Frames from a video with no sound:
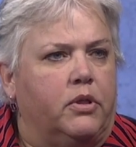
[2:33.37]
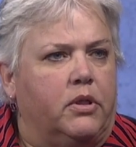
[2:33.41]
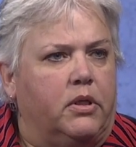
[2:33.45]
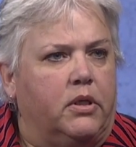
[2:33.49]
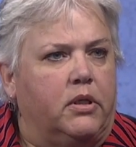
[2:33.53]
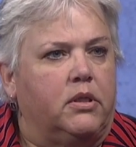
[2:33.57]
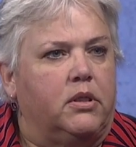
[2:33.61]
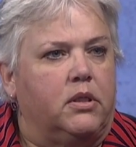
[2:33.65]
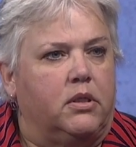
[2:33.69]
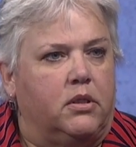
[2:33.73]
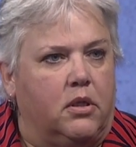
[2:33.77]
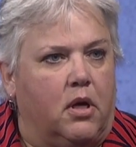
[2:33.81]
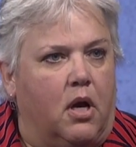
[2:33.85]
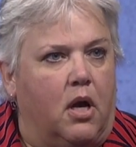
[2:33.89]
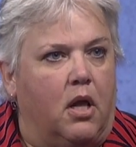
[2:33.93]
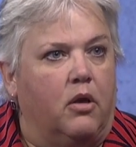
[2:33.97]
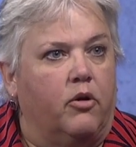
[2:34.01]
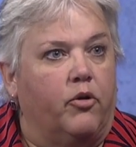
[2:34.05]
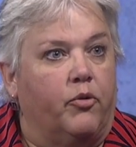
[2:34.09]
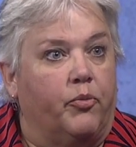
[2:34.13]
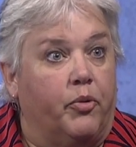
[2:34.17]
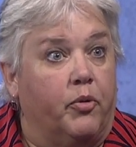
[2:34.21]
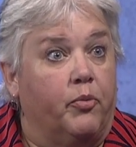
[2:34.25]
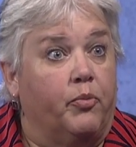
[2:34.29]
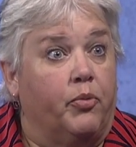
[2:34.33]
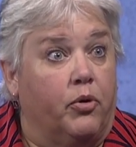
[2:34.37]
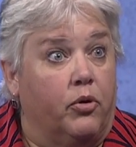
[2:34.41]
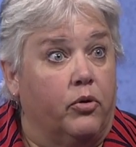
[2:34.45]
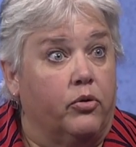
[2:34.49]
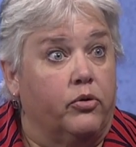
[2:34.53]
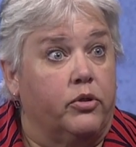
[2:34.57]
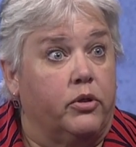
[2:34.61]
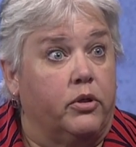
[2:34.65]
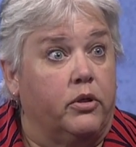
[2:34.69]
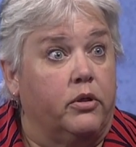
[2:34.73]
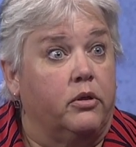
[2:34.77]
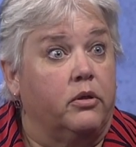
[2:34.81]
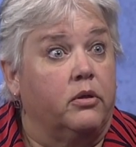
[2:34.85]
I think it's $1 per
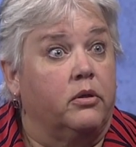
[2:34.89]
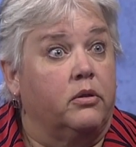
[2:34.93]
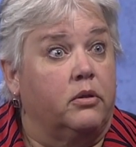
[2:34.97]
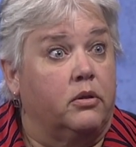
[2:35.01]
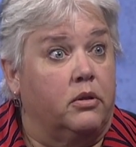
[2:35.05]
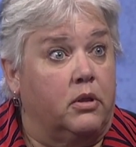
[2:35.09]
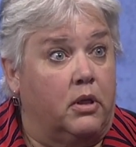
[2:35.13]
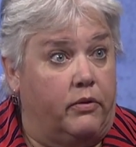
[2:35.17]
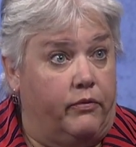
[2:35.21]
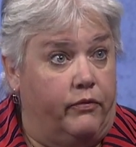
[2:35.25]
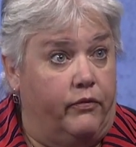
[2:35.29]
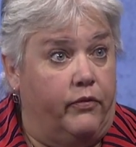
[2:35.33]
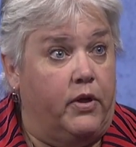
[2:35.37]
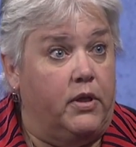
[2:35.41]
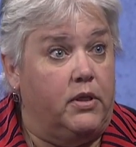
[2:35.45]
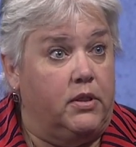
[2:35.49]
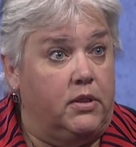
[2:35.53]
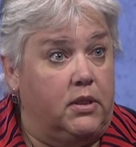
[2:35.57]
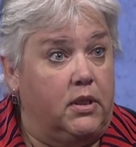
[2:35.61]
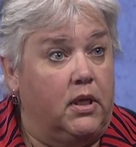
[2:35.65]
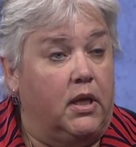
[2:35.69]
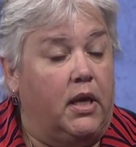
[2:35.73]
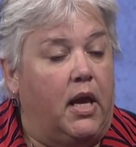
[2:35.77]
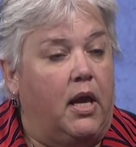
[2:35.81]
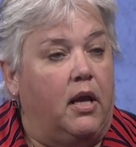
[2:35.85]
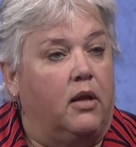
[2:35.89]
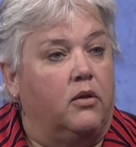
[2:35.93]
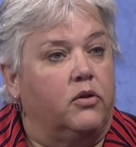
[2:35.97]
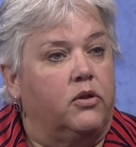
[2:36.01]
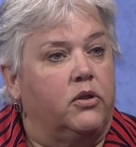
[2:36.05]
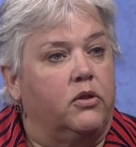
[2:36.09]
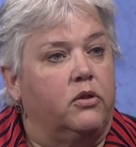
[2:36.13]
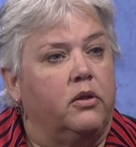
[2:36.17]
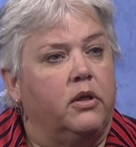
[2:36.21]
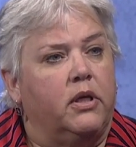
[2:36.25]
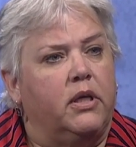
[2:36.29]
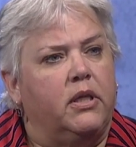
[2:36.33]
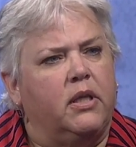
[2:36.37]
person that funds the
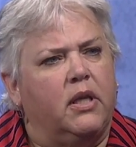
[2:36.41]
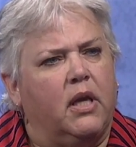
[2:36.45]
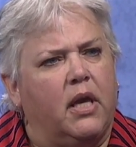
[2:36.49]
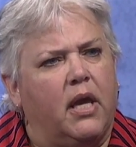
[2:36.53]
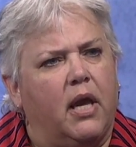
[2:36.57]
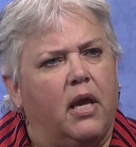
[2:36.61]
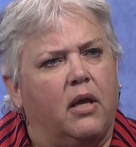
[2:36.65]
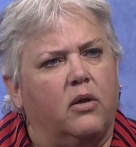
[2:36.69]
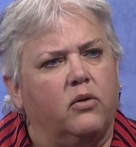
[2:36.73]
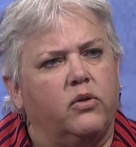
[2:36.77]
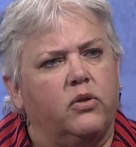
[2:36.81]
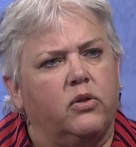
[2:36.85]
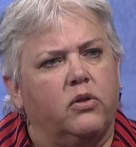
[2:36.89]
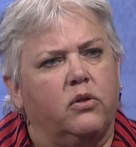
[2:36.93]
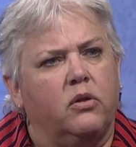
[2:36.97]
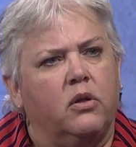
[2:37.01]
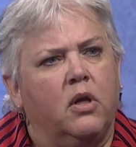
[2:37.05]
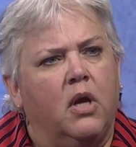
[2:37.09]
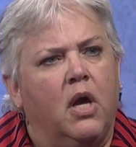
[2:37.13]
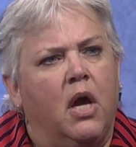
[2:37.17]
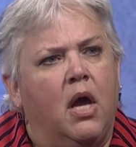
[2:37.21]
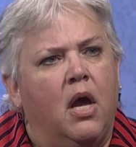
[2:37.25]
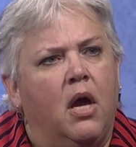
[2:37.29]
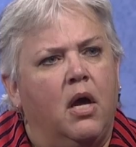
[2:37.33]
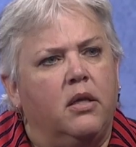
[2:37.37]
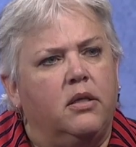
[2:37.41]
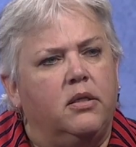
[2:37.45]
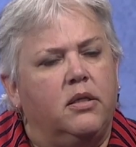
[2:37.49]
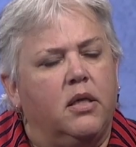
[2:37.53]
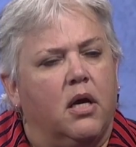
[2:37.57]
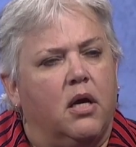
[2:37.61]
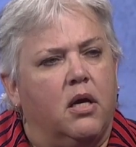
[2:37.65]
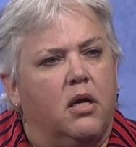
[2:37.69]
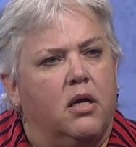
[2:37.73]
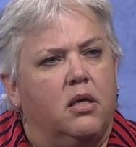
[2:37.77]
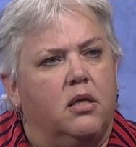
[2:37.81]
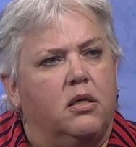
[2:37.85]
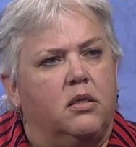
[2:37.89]
council, and the council
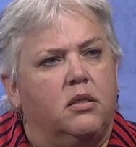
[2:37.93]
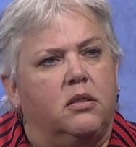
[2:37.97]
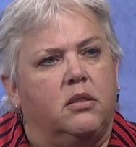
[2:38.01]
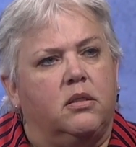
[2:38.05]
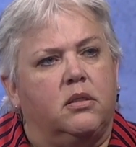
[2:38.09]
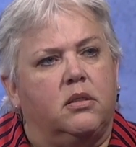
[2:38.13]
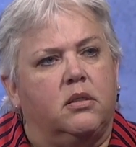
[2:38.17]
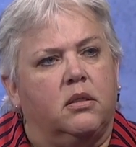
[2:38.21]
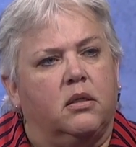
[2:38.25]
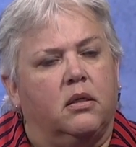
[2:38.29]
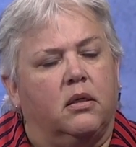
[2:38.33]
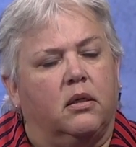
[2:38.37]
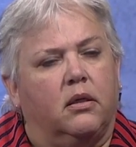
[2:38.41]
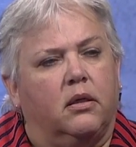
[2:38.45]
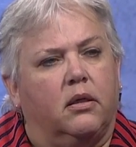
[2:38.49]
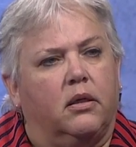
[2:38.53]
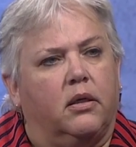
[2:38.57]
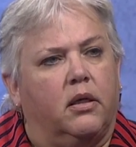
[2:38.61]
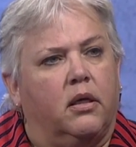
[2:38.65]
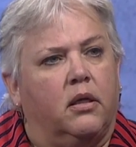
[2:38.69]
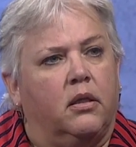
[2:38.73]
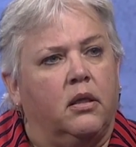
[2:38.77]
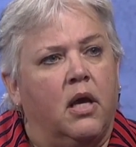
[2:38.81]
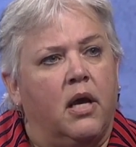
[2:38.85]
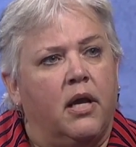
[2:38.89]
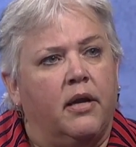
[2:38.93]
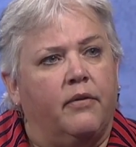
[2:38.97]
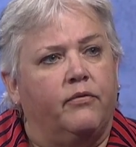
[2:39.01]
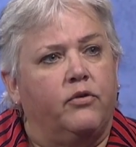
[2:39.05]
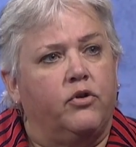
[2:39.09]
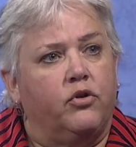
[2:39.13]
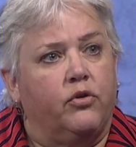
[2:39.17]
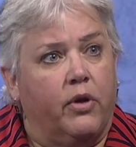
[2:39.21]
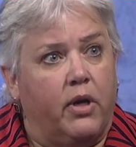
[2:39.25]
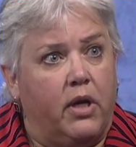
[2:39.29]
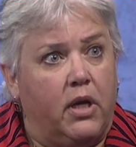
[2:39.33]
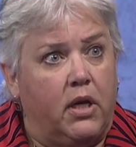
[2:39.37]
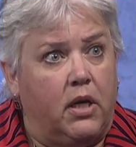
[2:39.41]
does a lot of
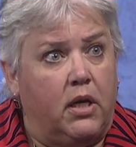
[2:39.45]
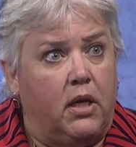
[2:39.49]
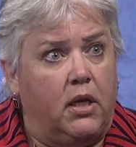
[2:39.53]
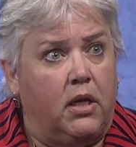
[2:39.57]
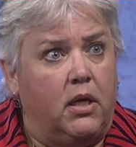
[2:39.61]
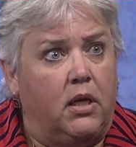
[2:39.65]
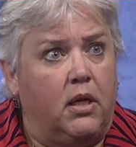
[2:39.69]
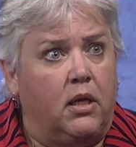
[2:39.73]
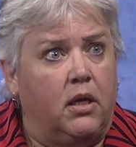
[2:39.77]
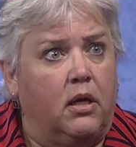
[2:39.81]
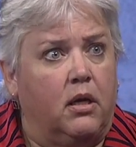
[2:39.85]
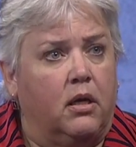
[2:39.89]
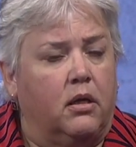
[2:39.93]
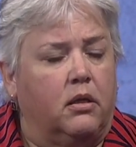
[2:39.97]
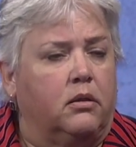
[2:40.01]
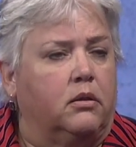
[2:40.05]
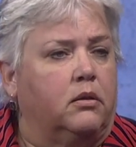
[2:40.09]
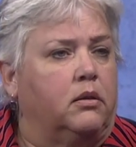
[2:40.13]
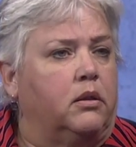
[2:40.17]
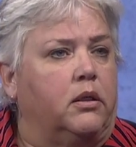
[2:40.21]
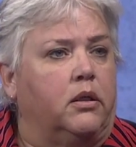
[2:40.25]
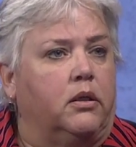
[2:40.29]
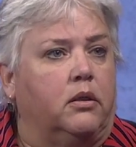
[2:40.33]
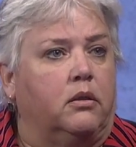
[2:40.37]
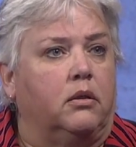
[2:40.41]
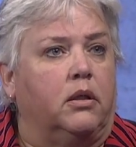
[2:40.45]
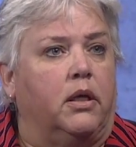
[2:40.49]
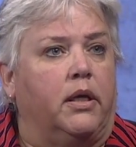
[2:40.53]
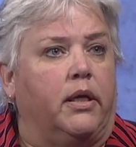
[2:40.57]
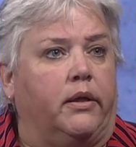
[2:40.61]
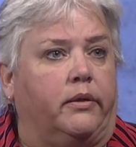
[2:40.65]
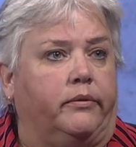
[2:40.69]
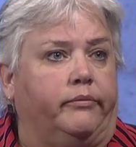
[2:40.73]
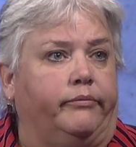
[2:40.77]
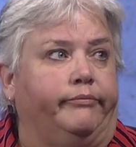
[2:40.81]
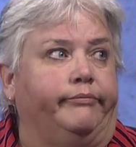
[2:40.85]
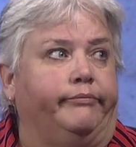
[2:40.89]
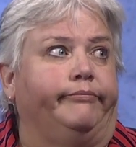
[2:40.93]
training on,
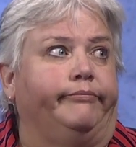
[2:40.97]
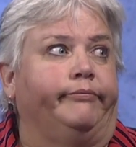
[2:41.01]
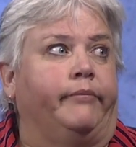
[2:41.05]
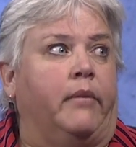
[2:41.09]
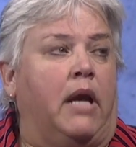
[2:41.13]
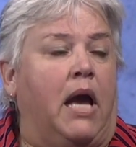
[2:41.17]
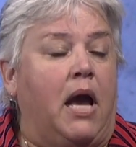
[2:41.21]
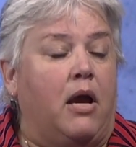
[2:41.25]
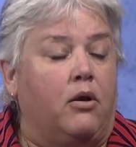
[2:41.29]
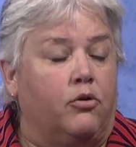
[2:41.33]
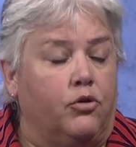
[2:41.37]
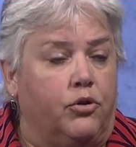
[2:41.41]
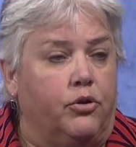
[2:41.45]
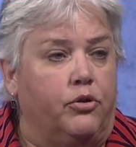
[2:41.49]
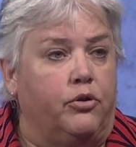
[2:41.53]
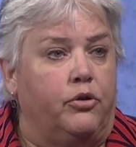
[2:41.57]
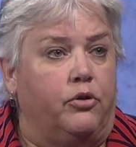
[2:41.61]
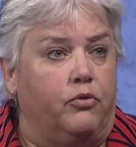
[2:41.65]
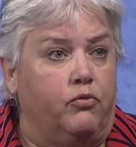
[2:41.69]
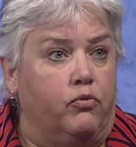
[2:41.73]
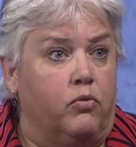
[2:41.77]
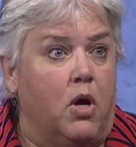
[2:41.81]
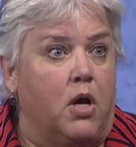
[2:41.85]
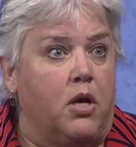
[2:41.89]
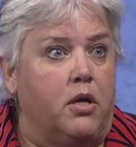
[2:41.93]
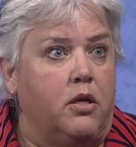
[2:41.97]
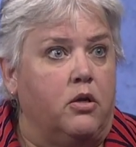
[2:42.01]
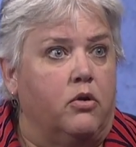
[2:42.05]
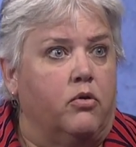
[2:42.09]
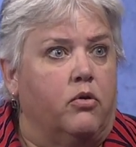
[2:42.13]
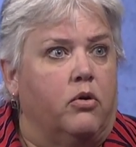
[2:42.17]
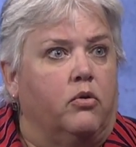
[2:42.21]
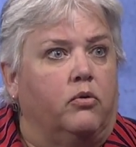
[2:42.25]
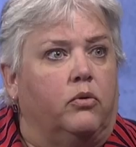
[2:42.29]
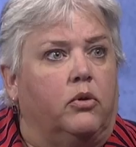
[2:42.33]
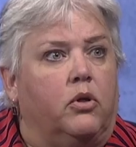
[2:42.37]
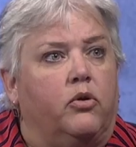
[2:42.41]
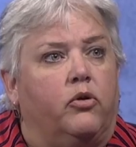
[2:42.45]
how should you run your
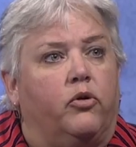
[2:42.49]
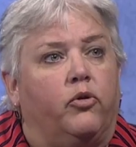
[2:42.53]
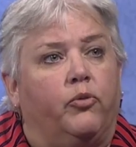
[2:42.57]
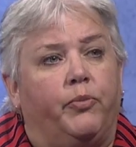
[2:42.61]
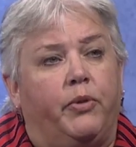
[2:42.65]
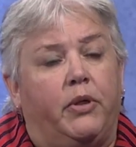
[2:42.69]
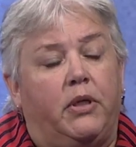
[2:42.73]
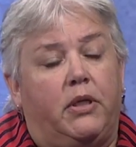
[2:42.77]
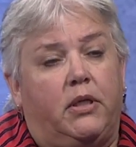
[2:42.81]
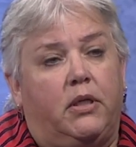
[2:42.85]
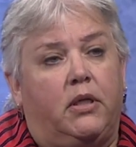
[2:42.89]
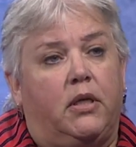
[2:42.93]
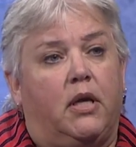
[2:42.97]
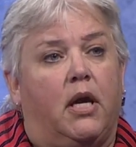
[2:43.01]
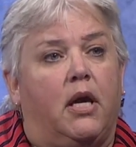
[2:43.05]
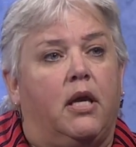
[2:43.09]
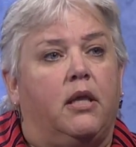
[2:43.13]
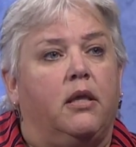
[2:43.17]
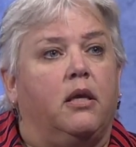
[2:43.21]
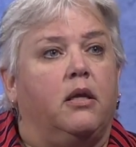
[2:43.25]
own local PTA.